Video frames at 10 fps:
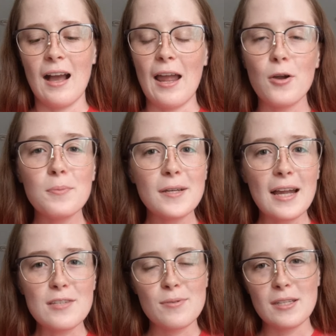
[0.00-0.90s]
I hope you
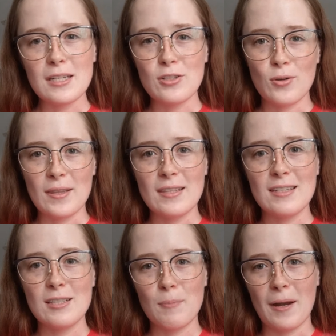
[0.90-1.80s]
guys really enjoyed
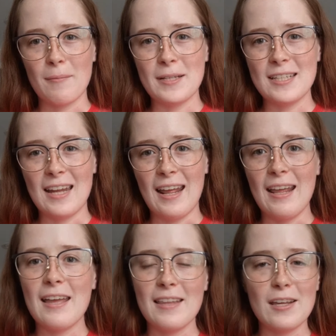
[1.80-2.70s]
this experiment
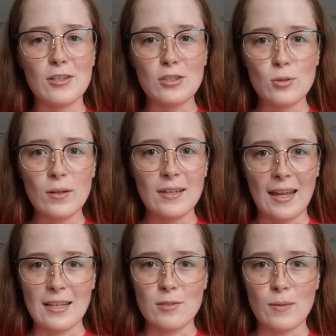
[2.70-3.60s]
today, and that you'll tune in
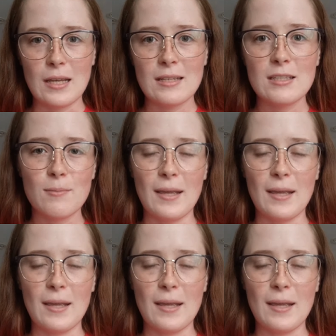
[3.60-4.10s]
next week to